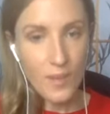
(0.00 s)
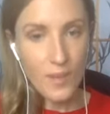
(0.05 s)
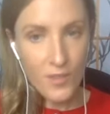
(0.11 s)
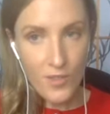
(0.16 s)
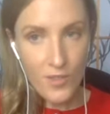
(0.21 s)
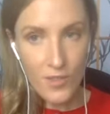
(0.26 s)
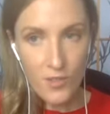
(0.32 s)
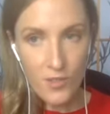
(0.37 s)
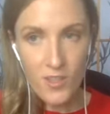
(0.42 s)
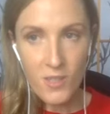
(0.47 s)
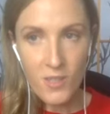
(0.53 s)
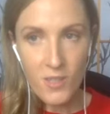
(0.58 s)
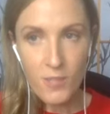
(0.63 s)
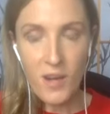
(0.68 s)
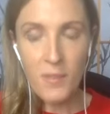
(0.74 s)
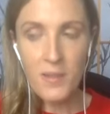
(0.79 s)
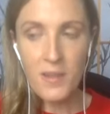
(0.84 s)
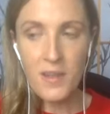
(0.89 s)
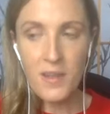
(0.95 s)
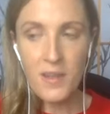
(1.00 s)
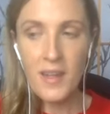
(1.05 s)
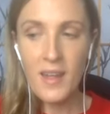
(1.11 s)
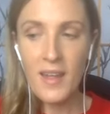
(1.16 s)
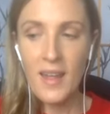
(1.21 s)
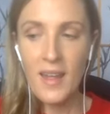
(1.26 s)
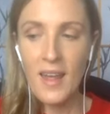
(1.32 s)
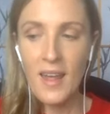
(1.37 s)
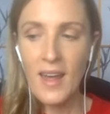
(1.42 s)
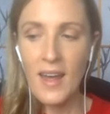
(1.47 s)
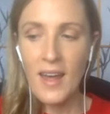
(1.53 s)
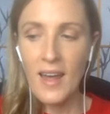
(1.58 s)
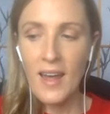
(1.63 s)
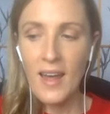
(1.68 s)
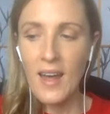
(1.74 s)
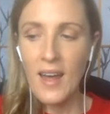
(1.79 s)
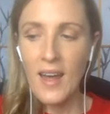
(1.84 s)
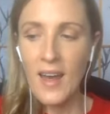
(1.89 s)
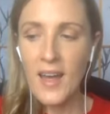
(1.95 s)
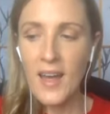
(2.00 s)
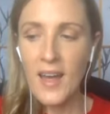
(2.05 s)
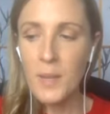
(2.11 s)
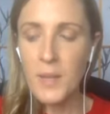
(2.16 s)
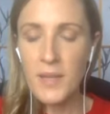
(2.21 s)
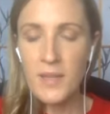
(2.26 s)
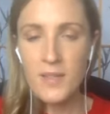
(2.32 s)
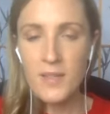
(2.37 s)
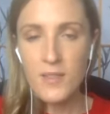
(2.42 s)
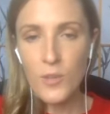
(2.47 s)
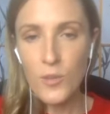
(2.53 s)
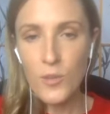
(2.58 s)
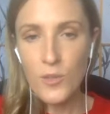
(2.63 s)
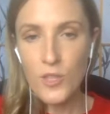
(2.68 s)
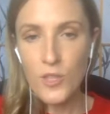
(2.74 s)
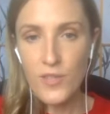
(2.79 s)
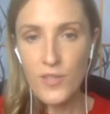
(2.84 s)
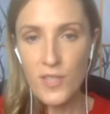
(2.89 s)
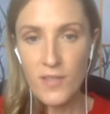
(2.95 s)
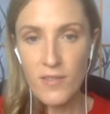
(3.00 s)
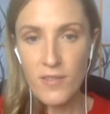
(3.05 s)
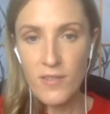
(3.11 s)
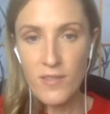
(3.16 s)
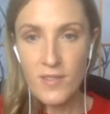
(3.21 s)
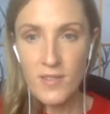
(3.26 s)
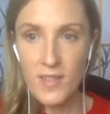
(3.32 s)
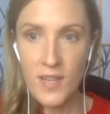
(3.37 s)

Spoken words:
to do this properly. And it made so much of a difference.